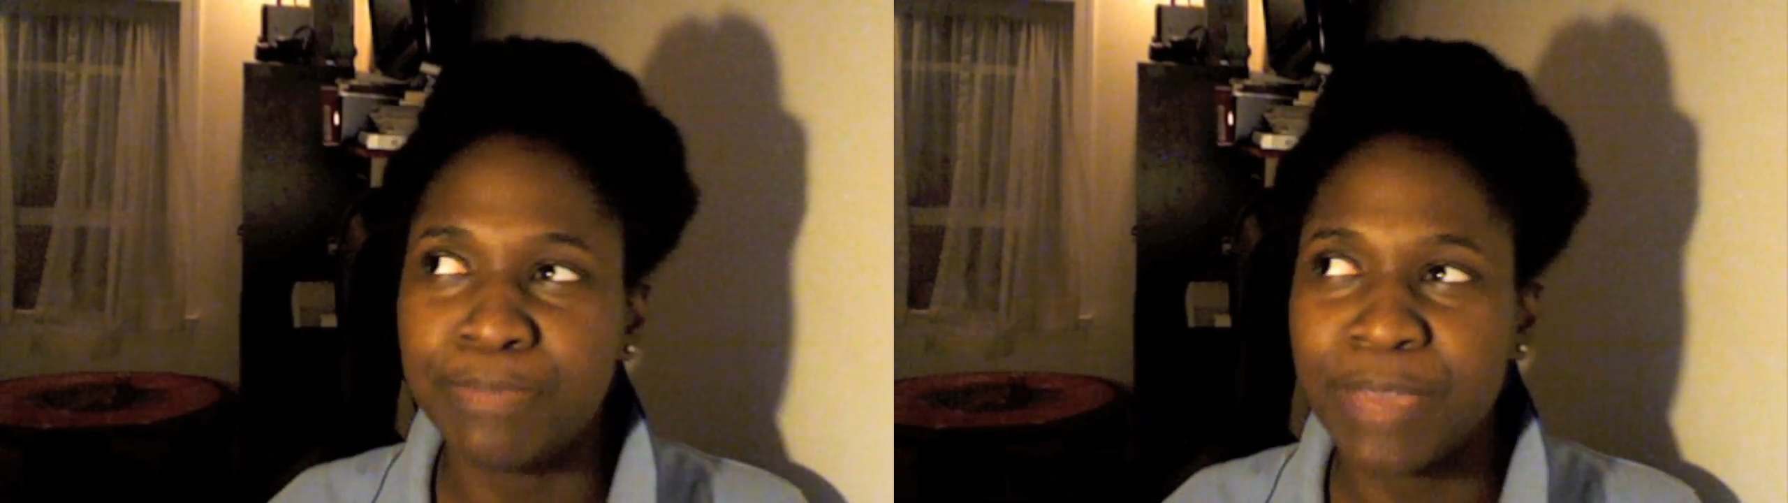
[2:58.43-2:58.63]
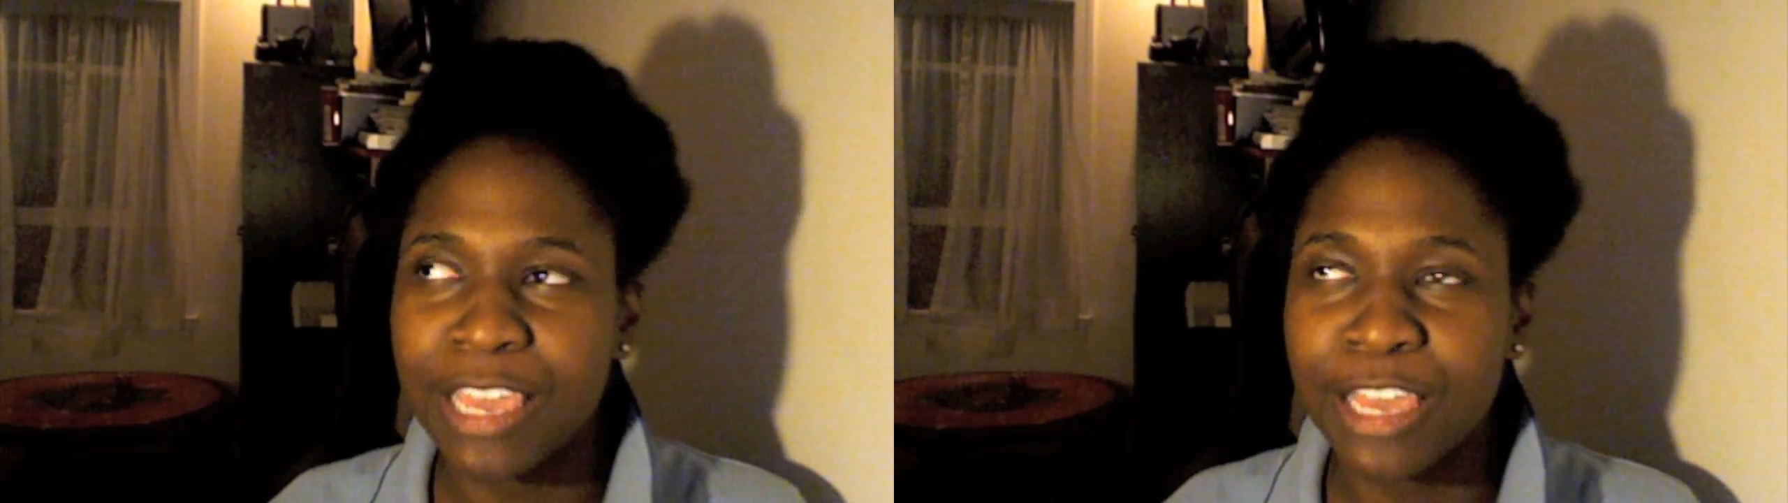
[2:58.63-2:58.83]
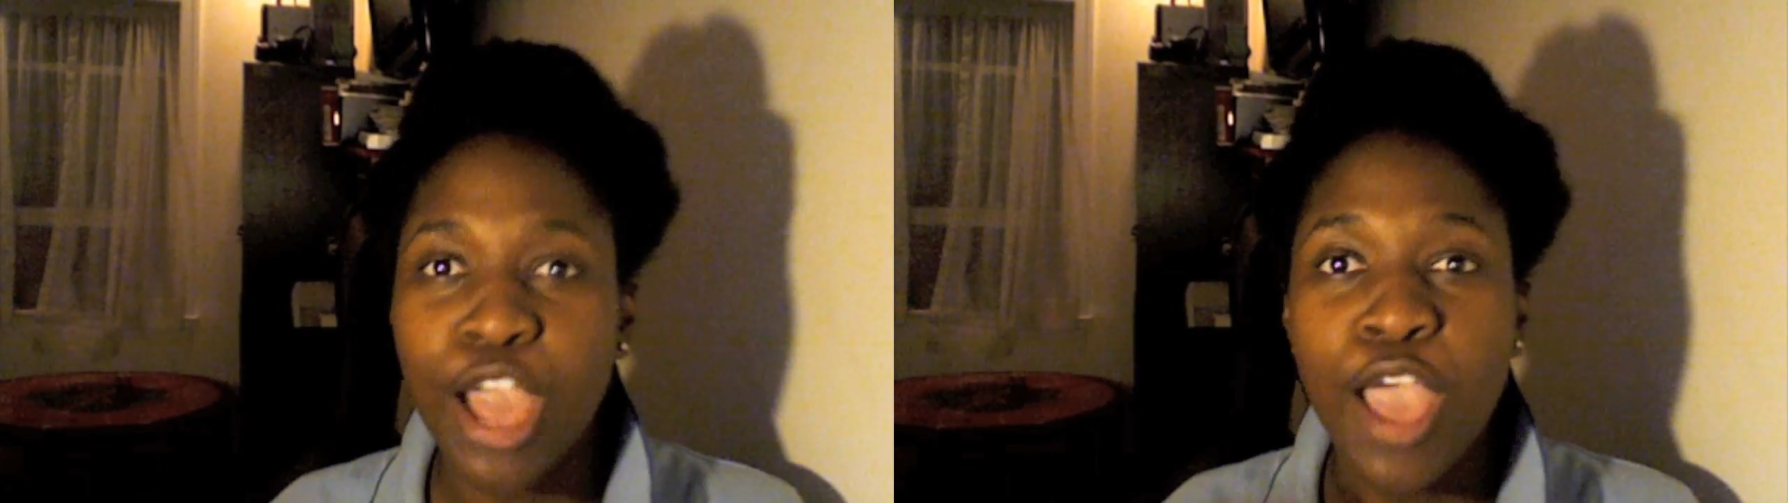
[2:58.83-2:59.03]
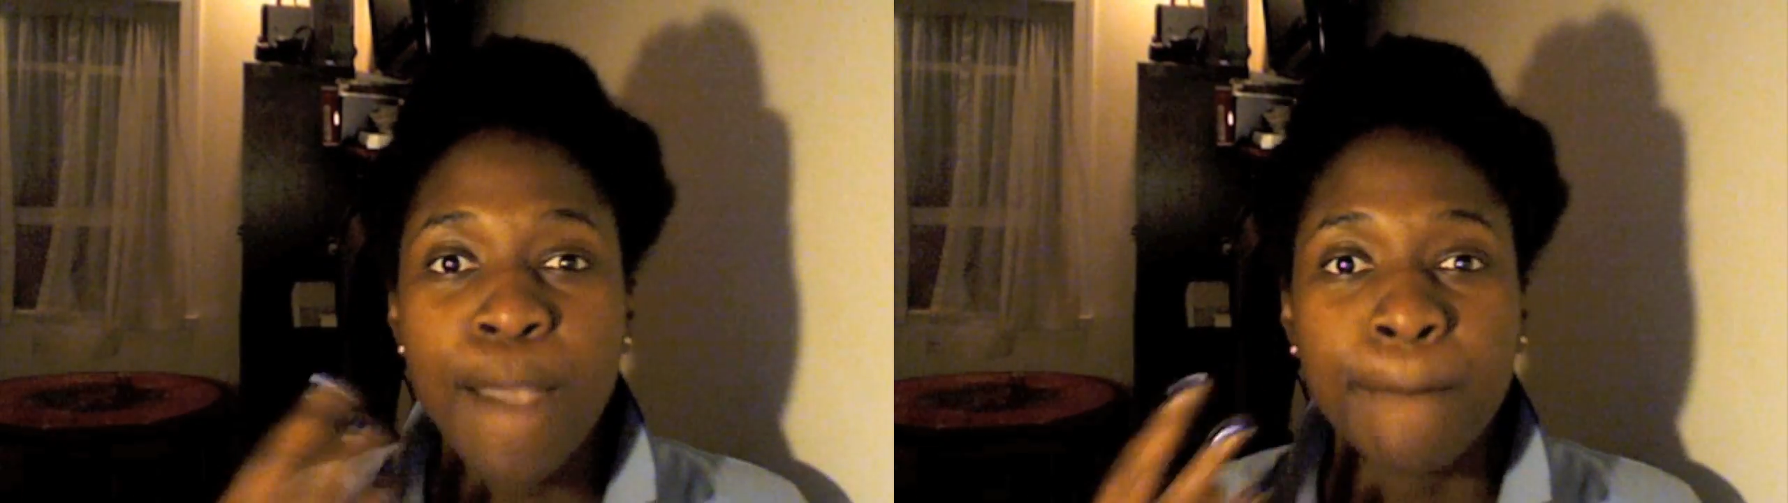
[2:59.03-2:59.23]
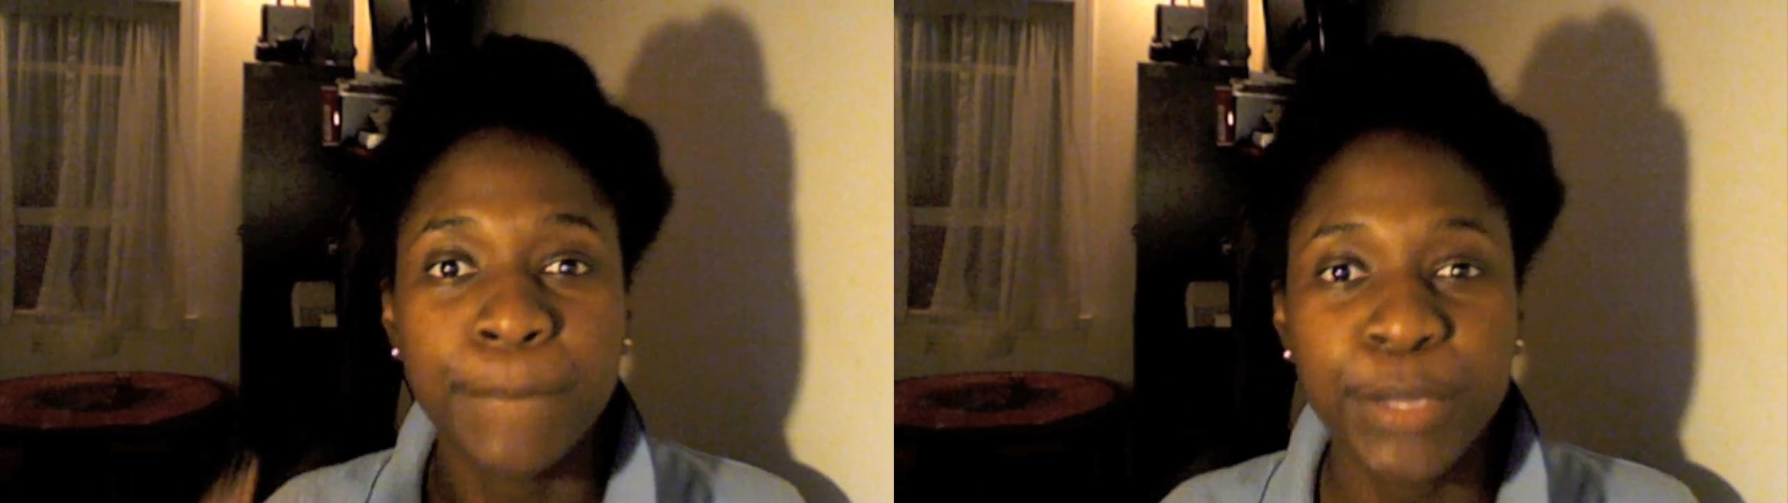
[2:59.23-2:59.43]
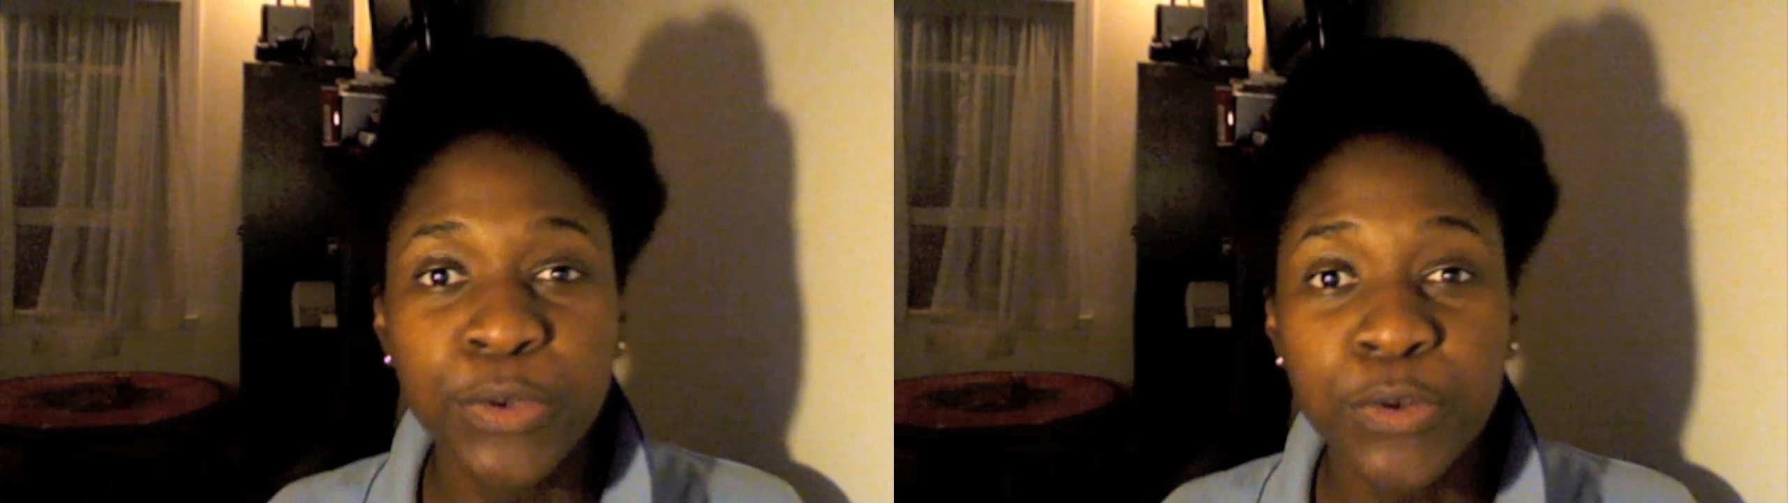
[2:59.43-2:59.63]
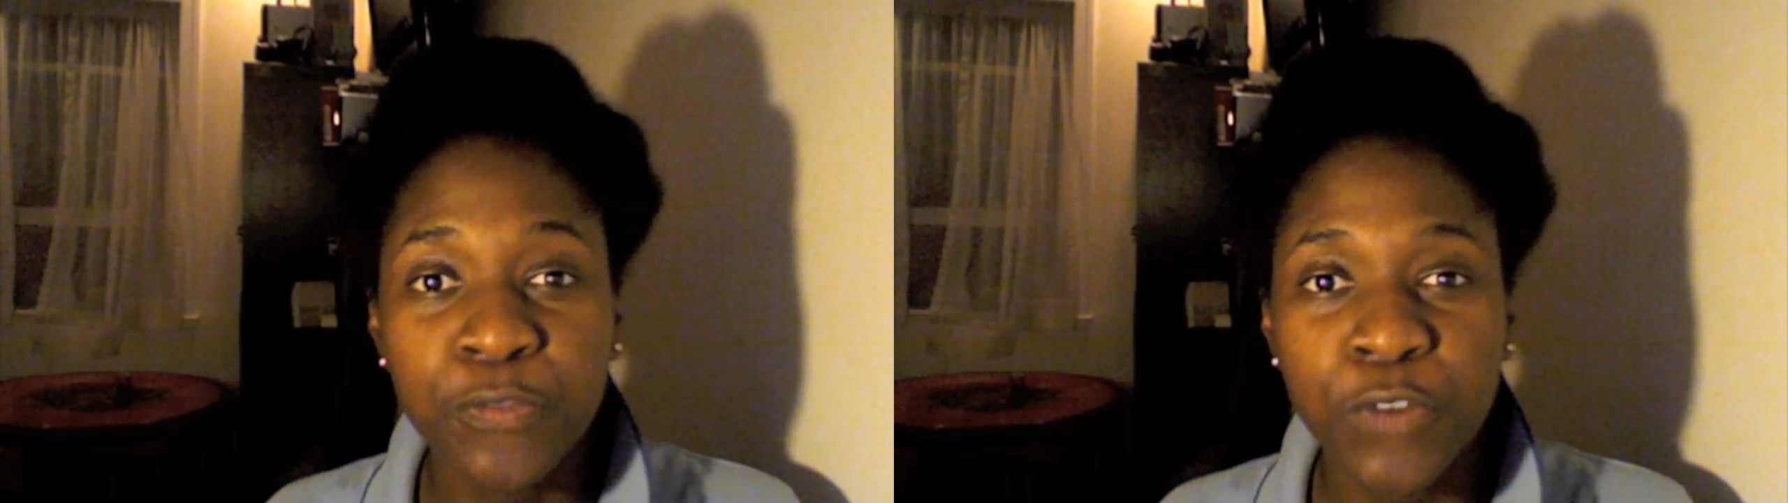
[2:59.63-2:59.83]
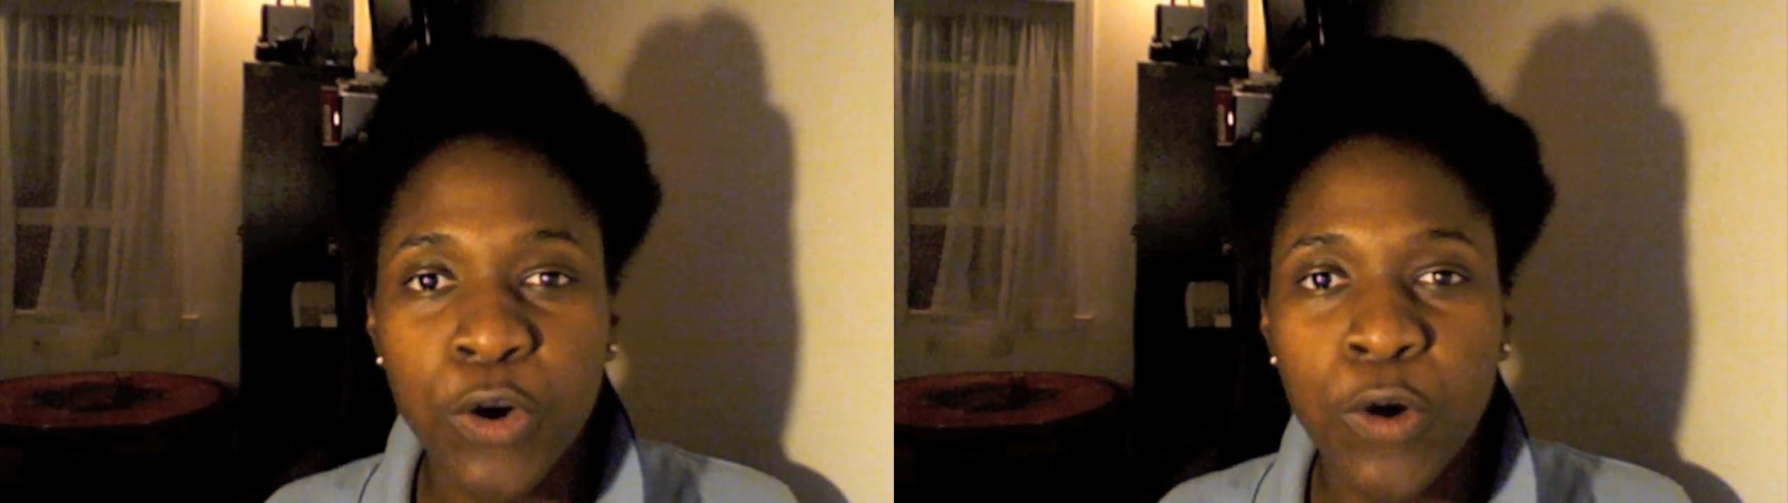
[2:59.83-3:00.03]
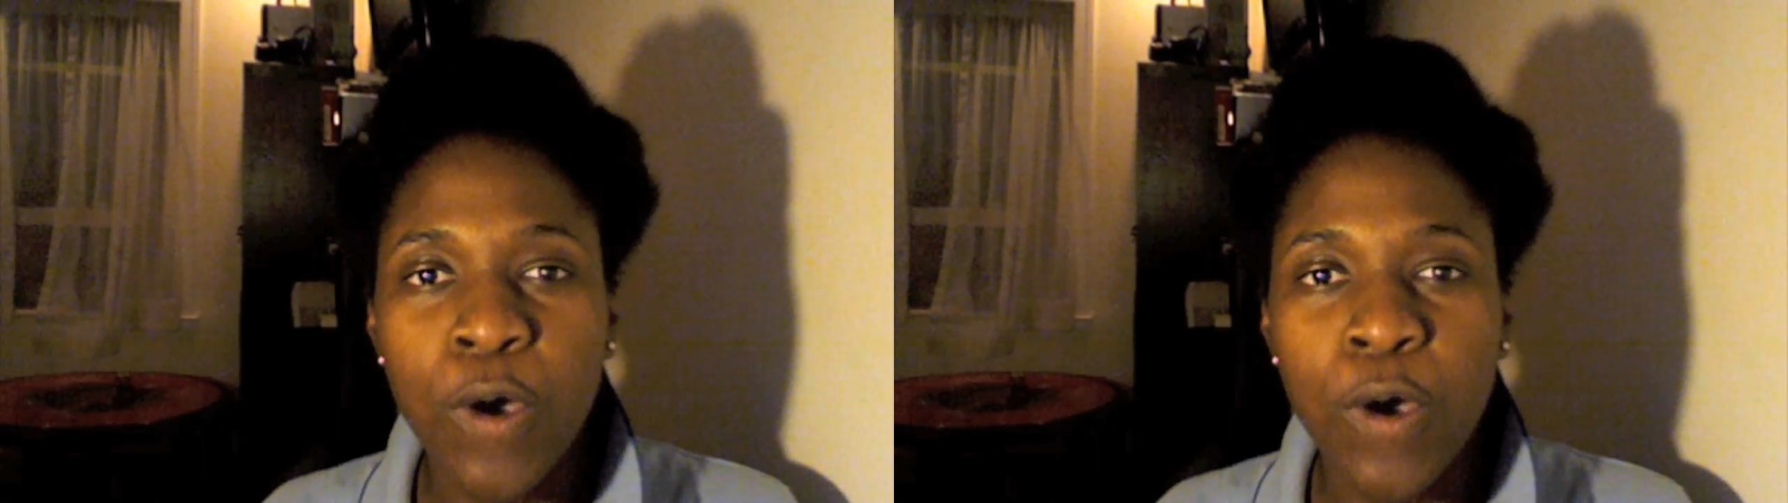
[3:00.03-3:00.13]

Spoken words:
being beautiful